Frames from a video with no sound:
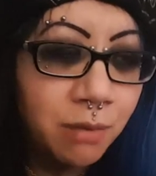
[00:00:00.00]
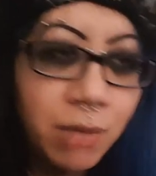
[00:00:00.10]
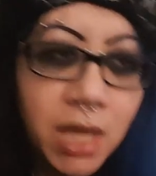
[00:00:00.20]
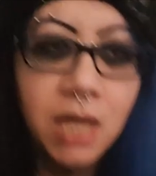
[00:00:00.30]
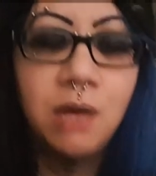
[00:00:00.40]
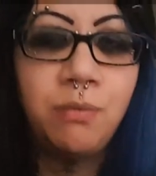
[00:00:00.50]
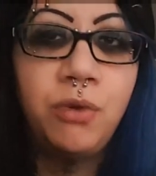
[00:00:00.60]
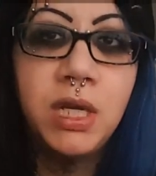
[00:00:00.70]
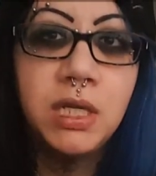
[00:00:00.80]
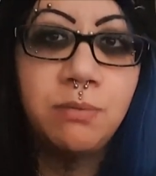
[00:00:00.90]
making it a
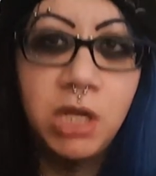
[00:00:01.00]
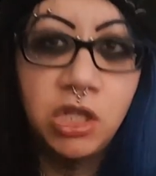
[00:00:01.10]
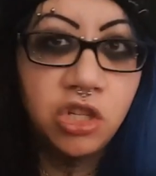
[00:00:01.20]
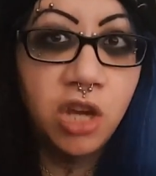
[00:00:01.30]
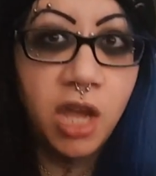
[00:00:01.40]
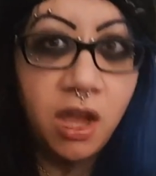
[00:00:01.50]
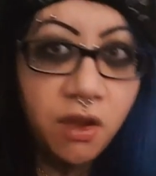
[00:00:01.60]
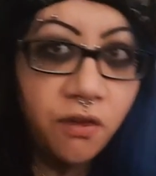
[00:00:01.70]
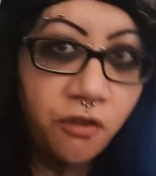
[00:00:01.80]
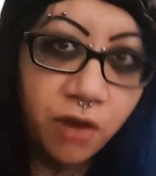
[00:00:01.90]
point to make sure
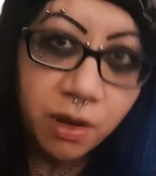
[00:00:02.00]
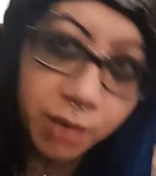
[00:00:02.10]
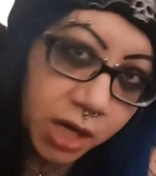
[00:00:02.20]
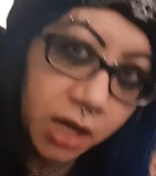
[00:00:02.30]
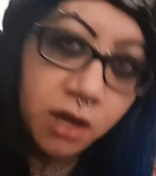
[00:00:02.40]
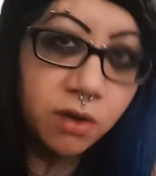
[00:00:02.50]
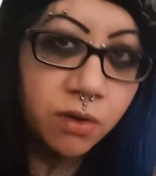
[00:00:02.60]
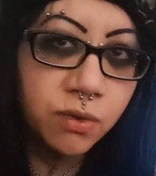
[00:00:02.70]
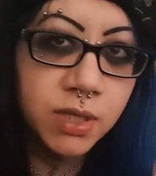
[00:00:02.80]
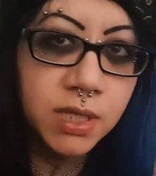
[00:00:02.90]
everybody
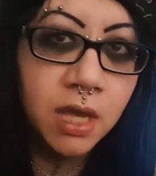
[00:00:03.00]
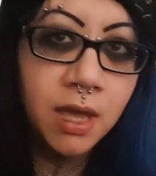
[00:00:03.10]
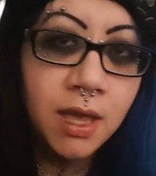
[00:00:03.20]
knows.